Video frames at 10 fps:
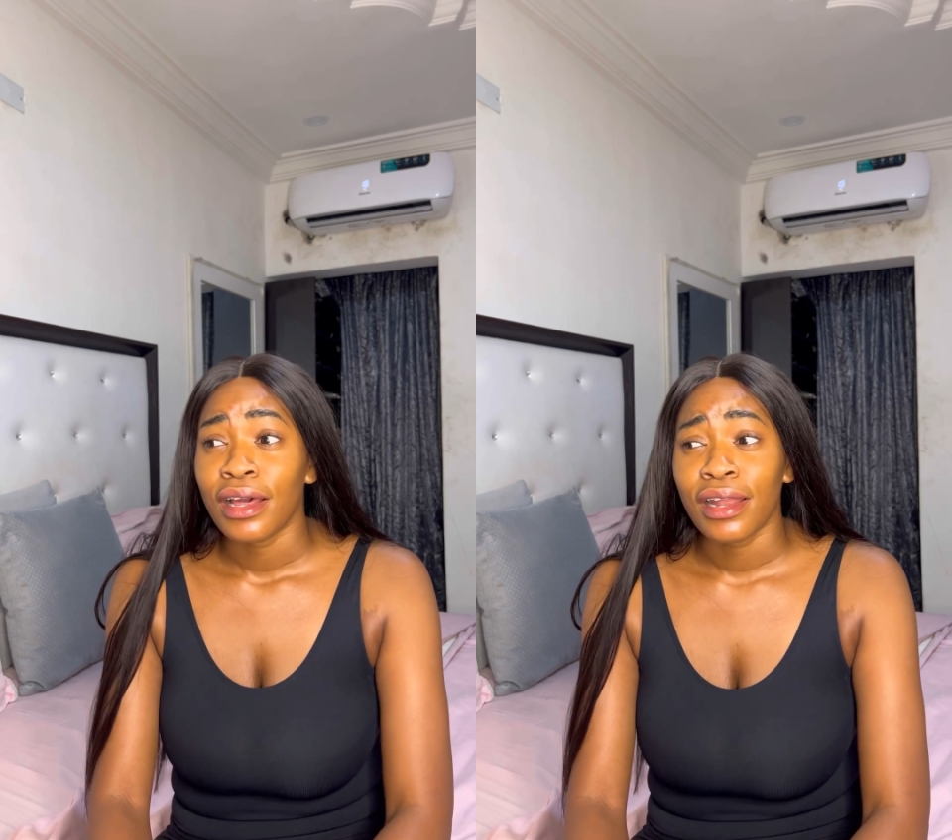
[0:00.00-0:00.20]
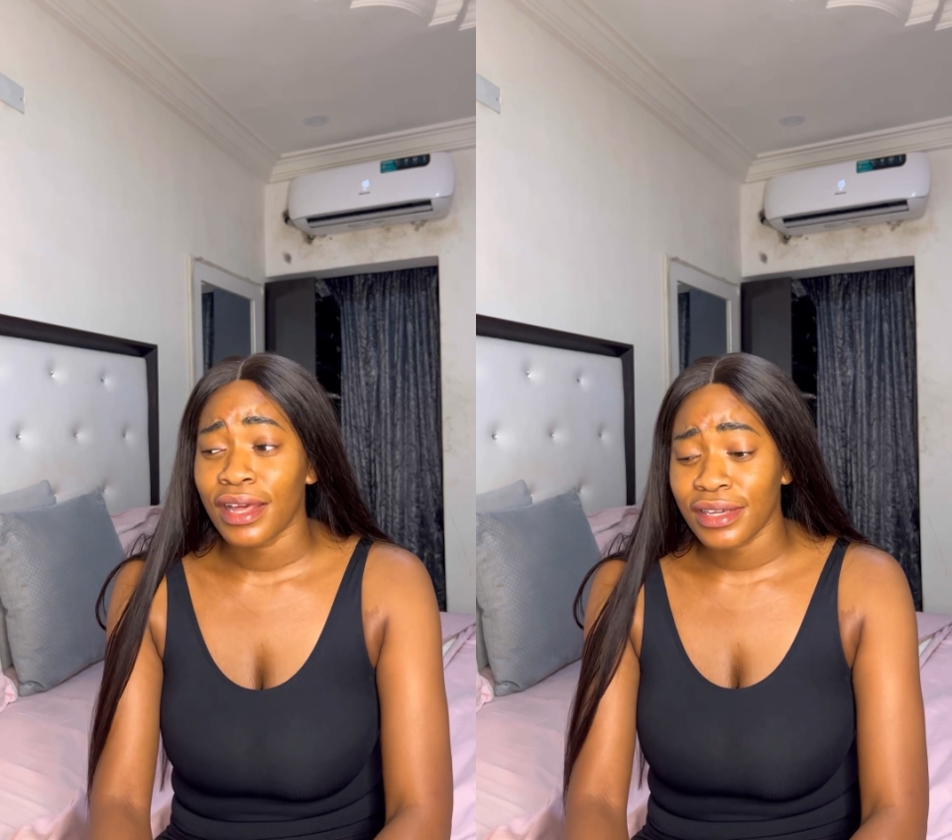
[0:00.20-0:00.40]

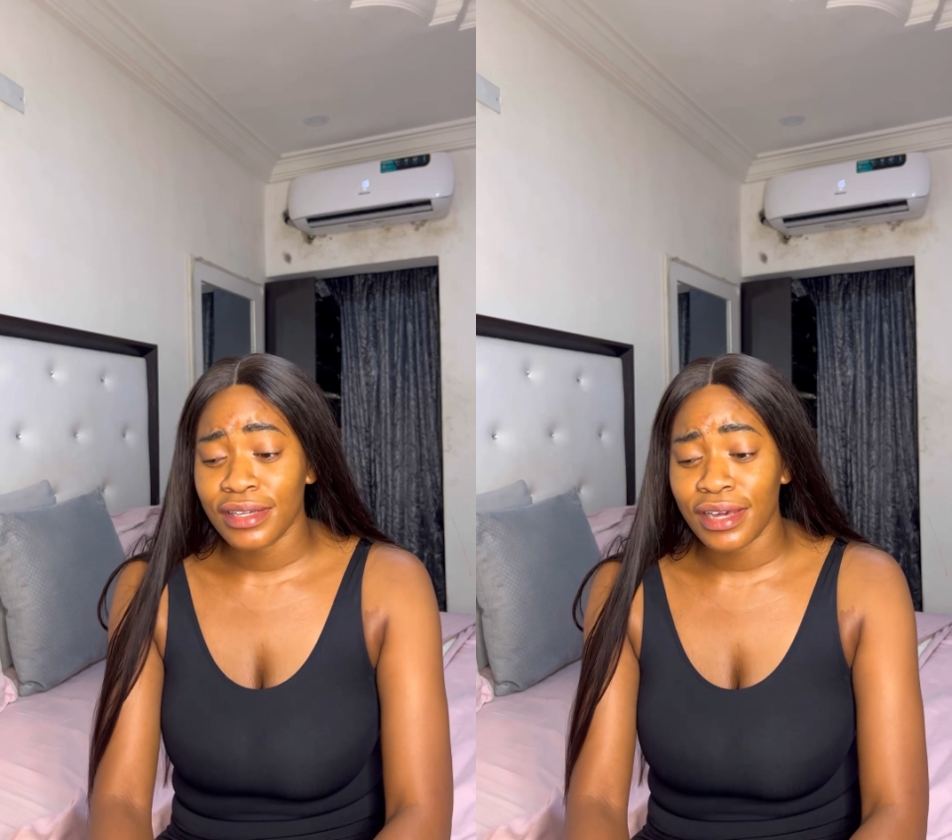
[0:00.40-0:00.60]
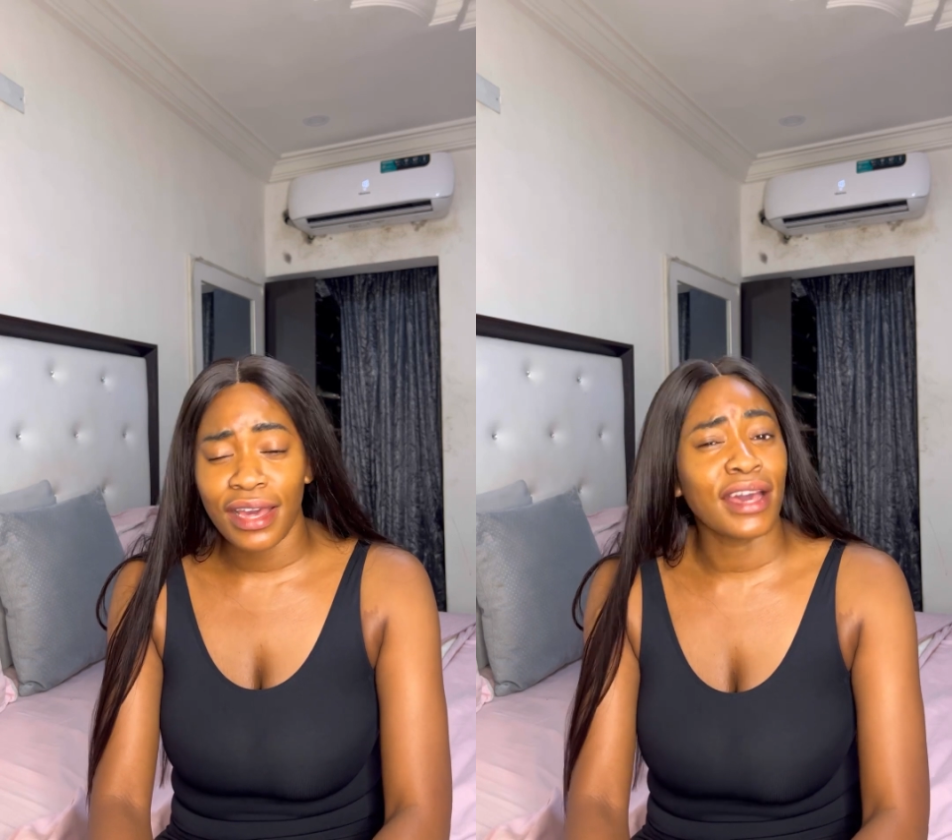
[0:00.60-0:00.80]
like
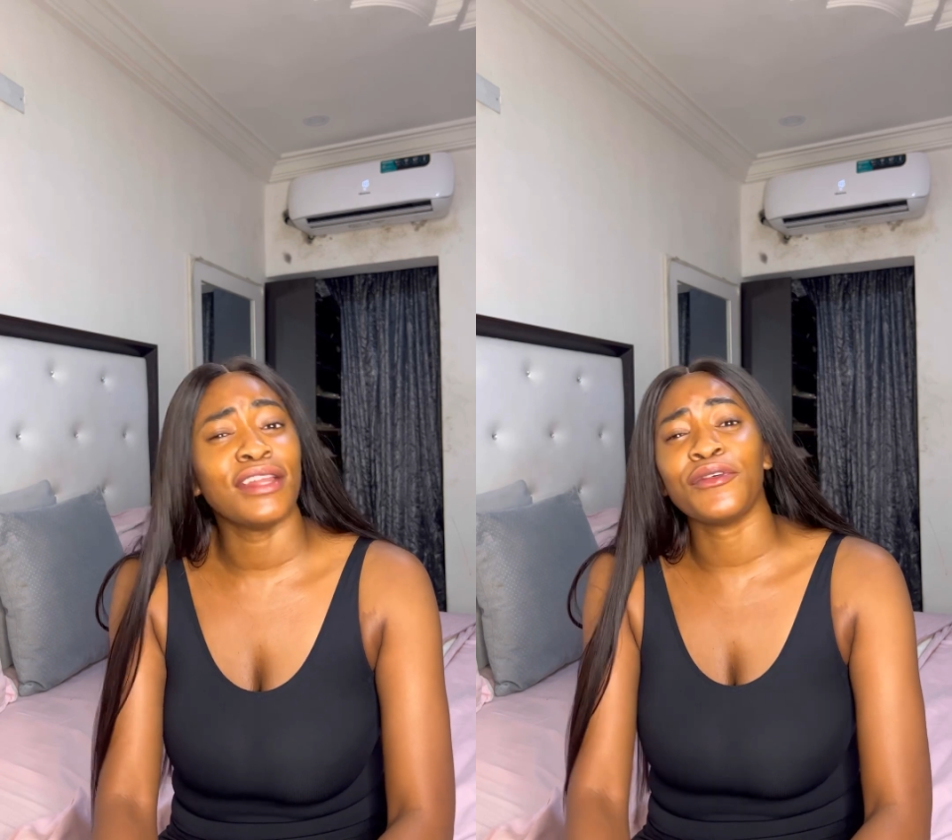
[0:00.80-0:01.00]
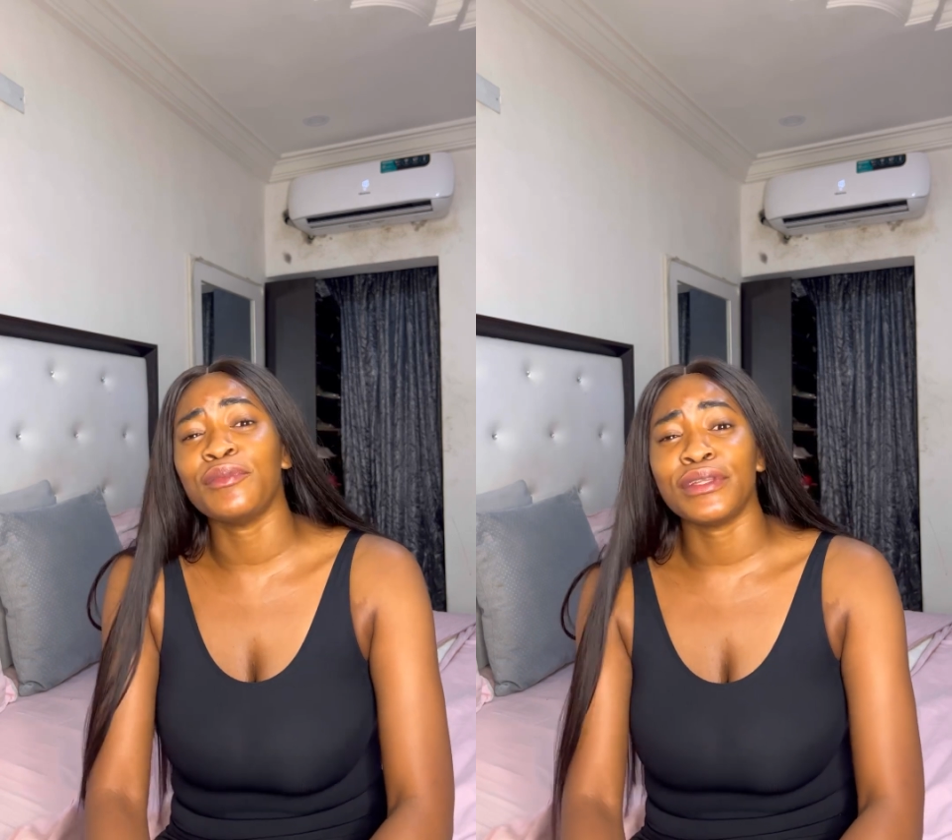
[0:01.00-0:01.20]
i can't
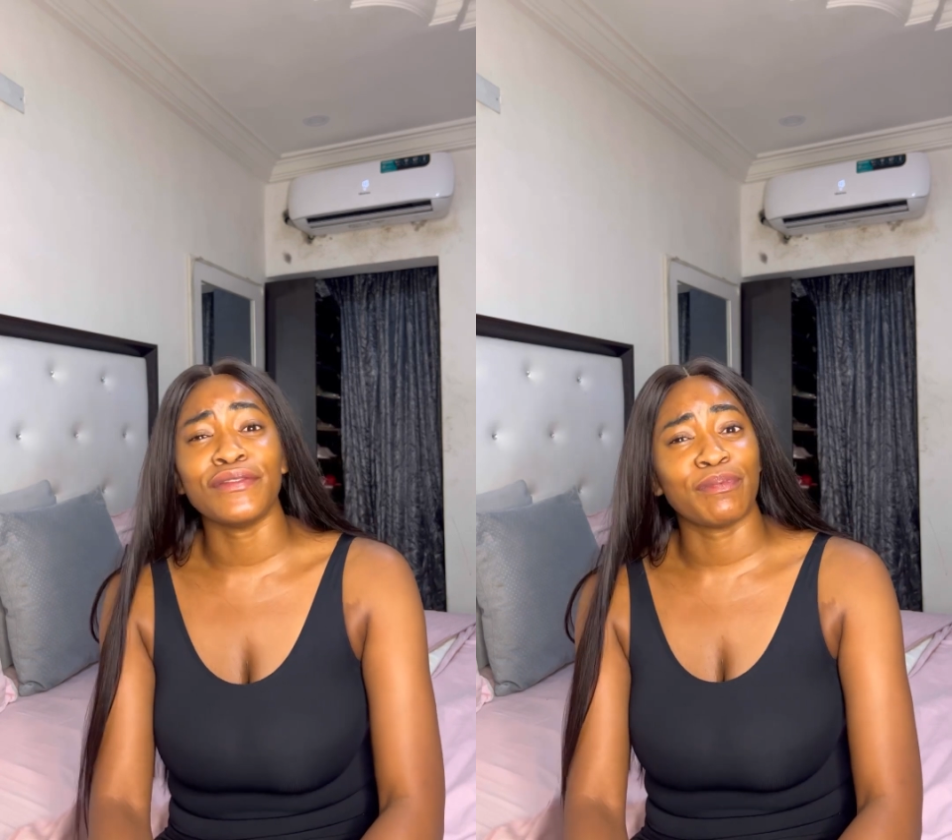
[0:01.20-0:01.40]
even believe the